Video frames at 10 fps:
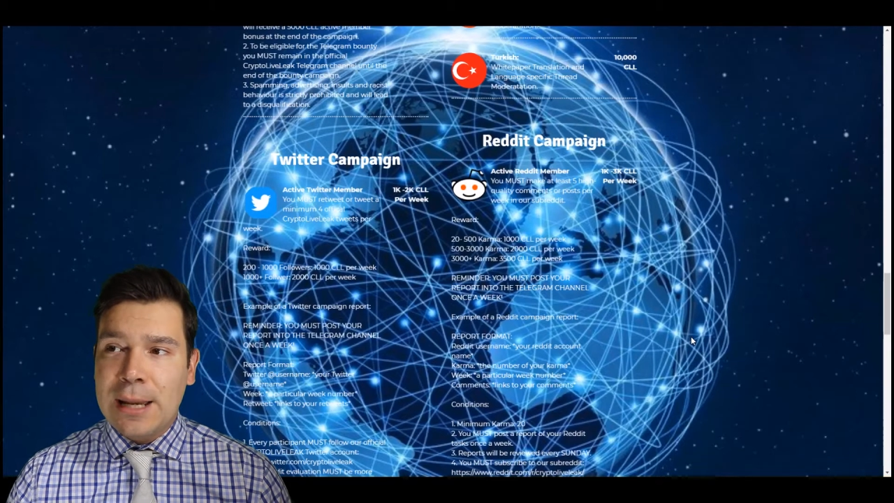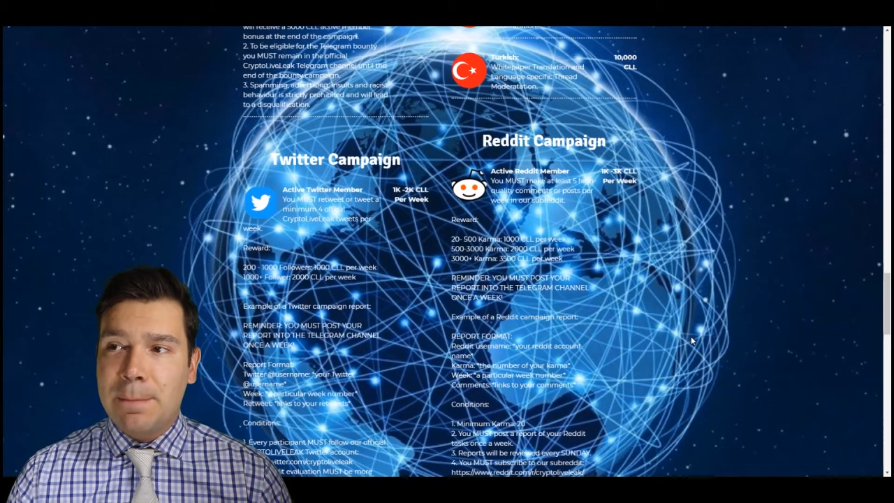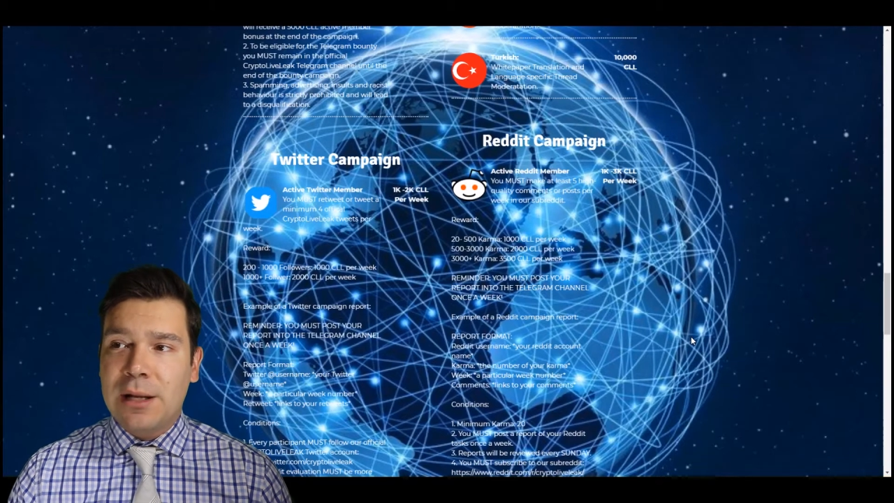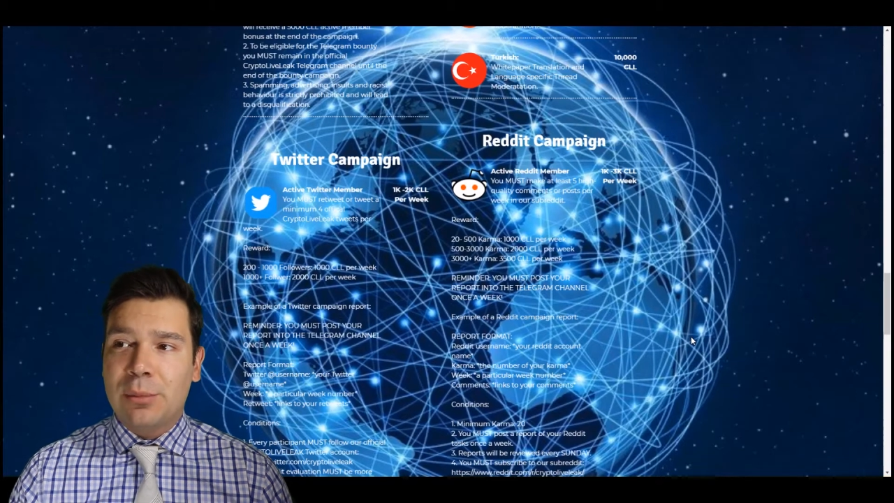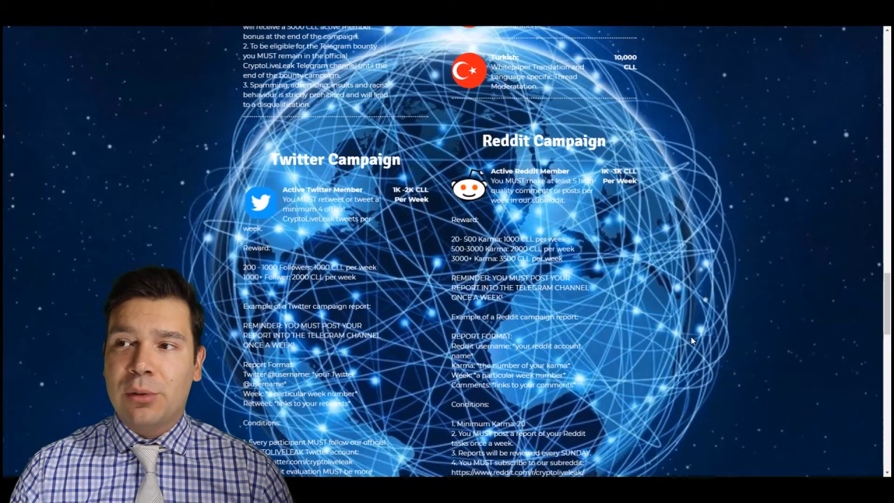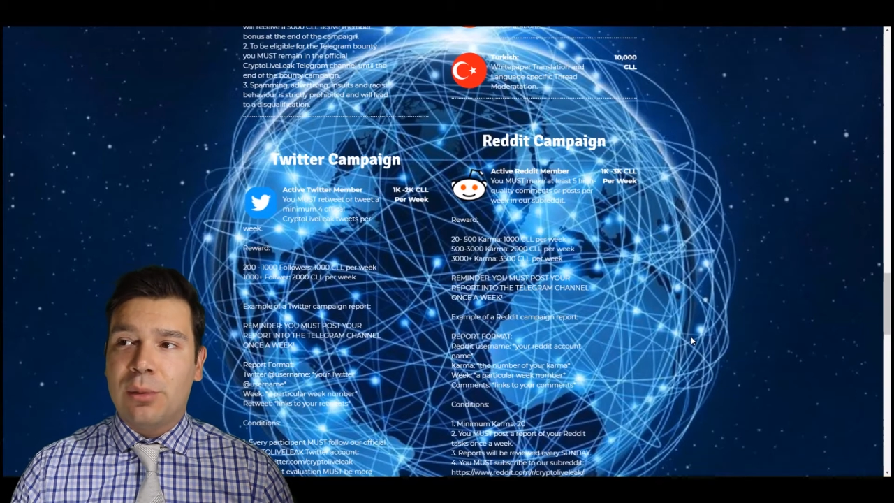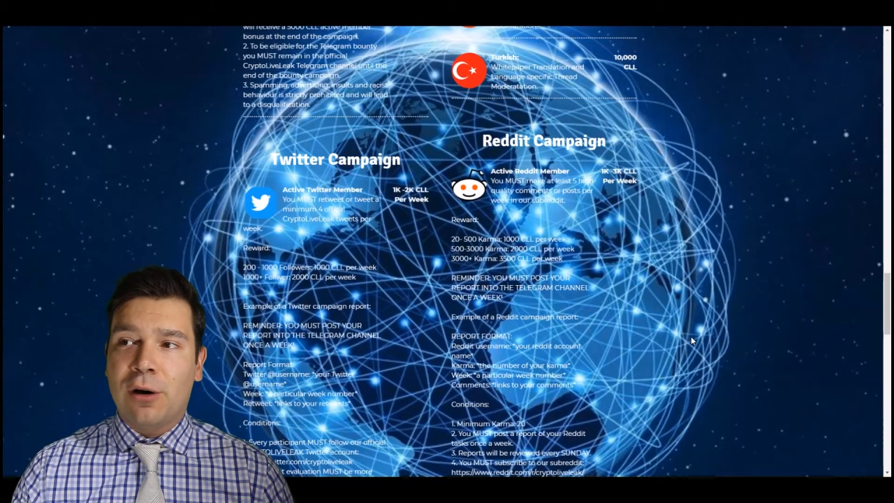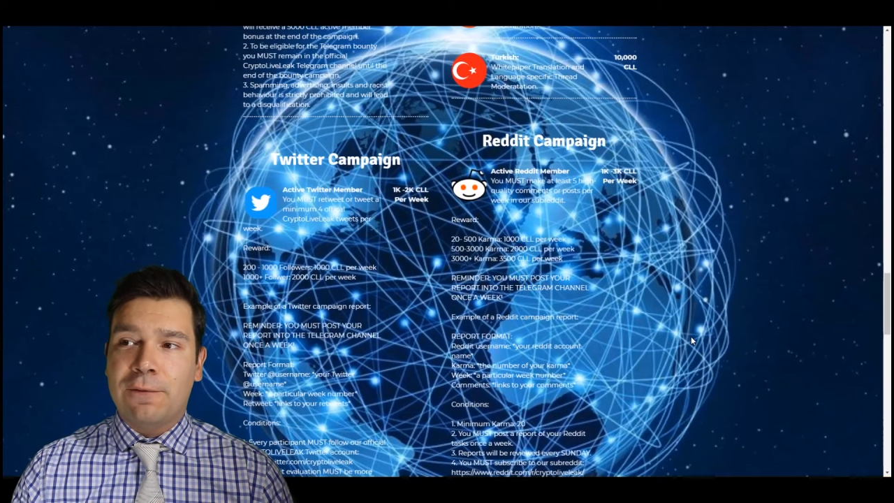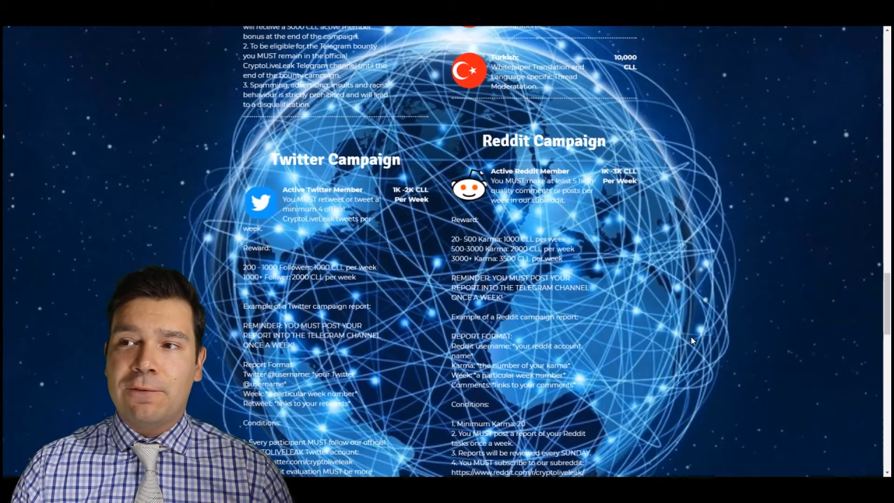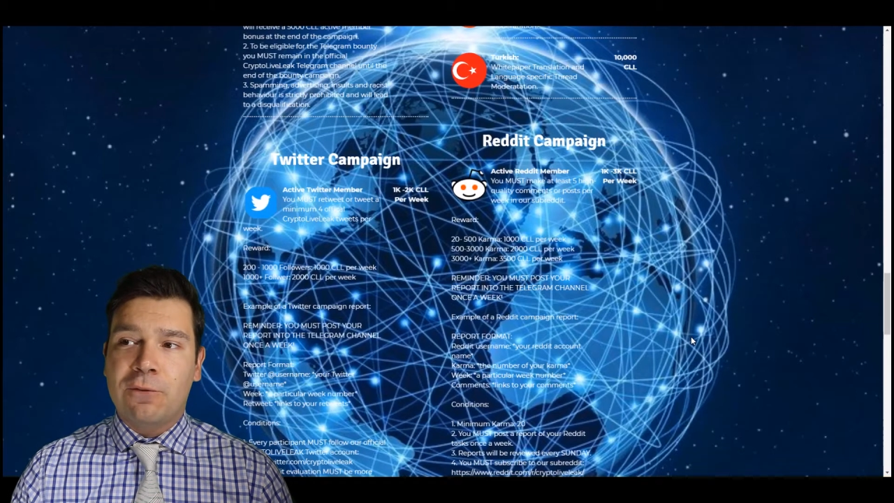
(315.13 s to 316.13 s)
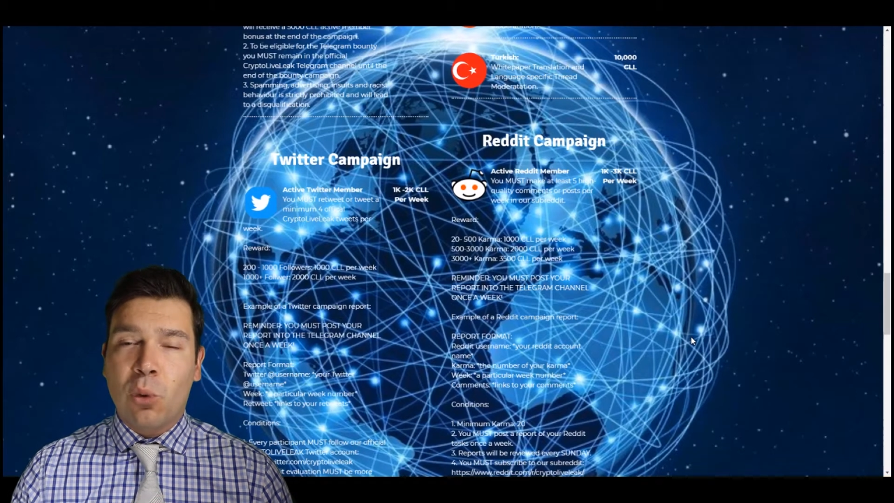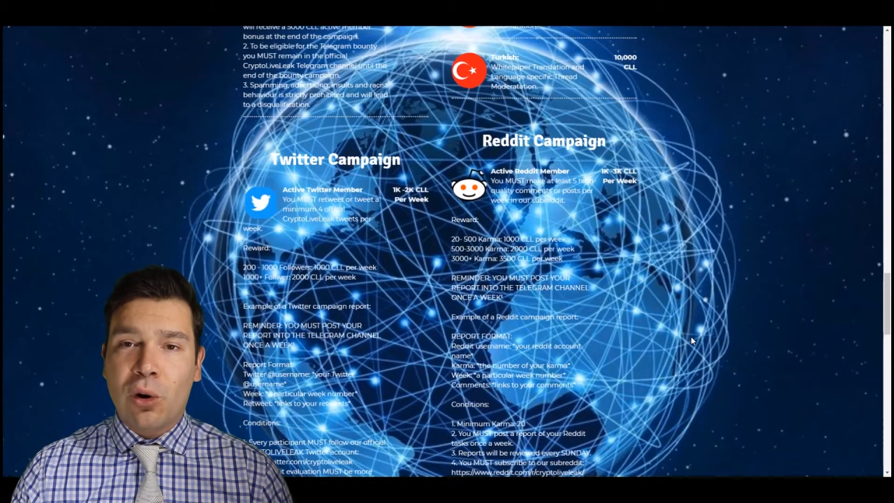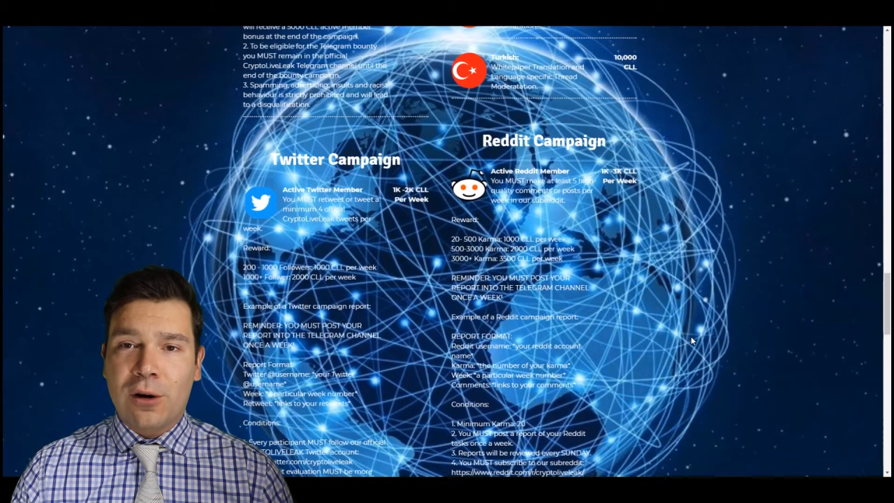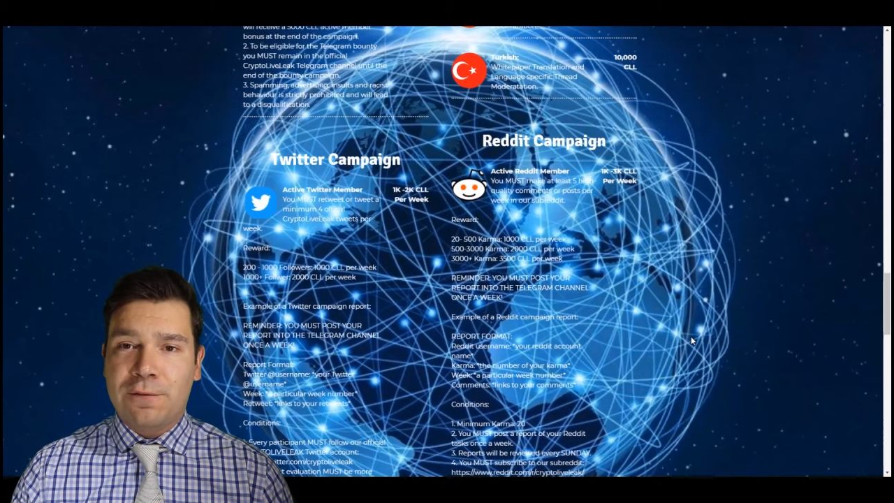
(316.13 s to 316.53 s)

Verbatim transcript: a minimum of four